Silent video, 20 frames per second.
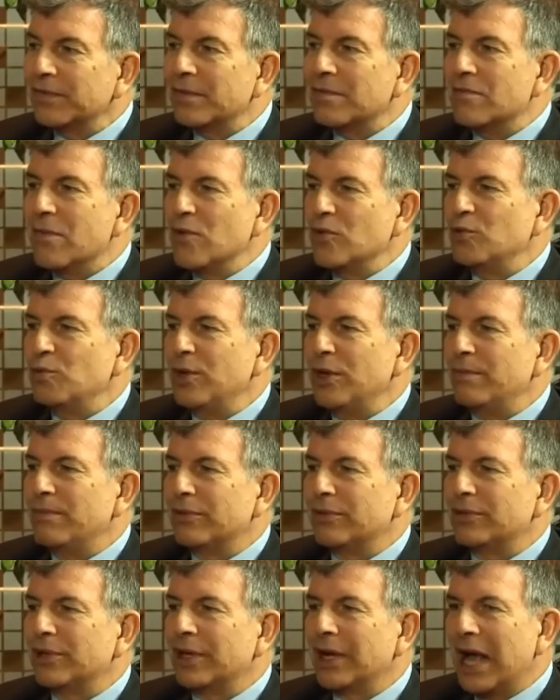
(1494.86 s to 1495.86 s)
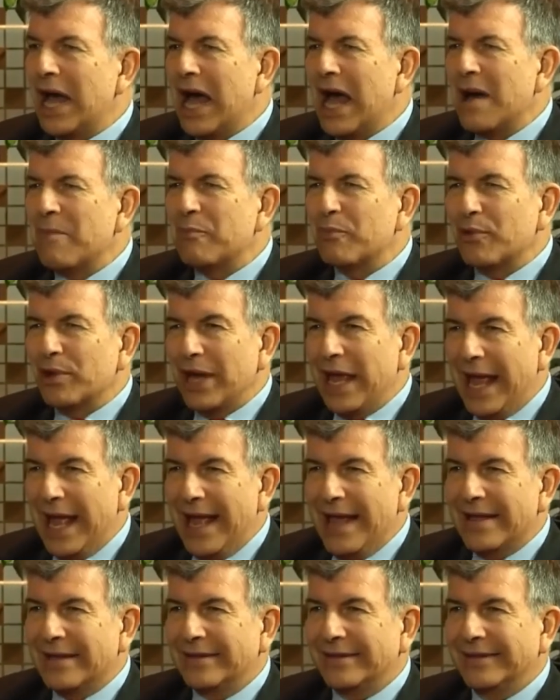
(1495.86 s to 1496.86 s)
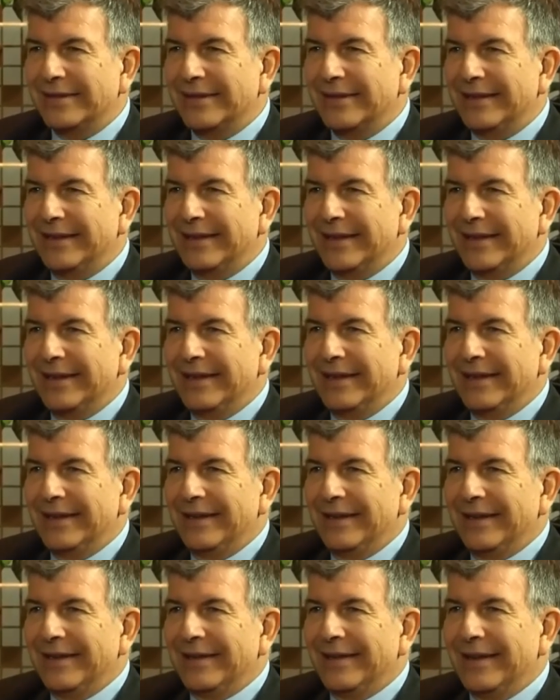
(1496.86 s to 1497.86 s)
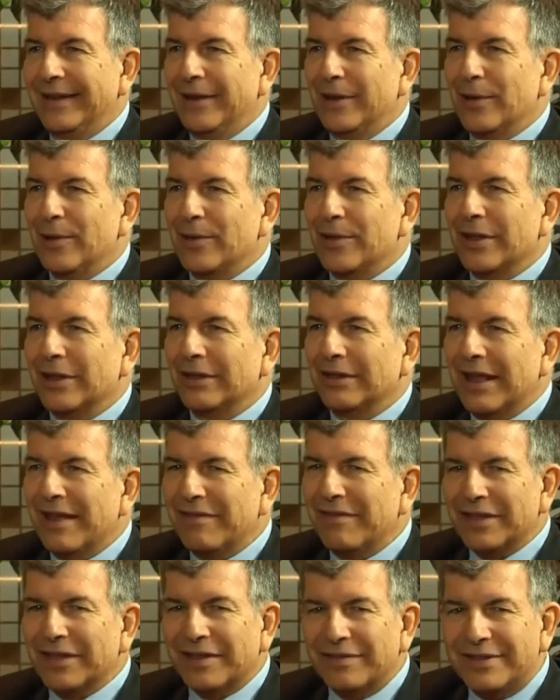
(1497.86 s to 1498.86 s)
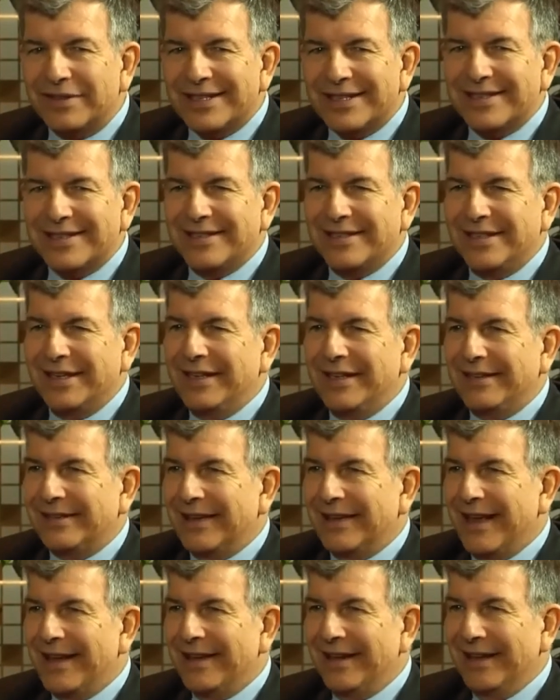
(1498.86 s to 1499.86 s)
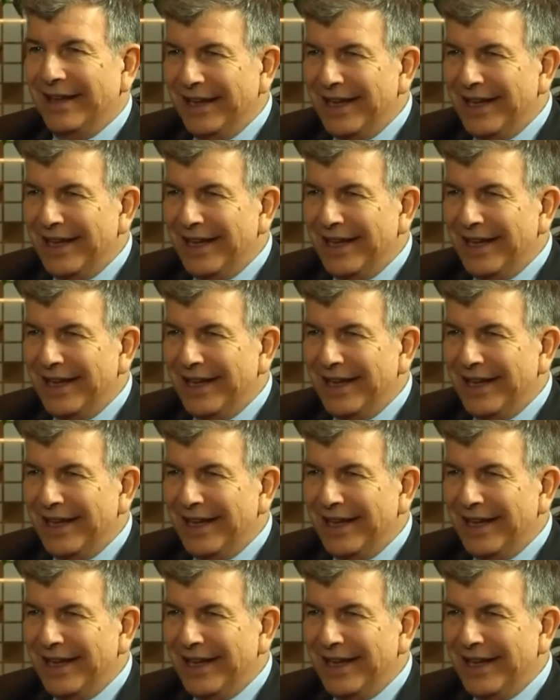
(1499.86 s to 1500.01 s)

for most people to comprehend, you know, the level of deceit and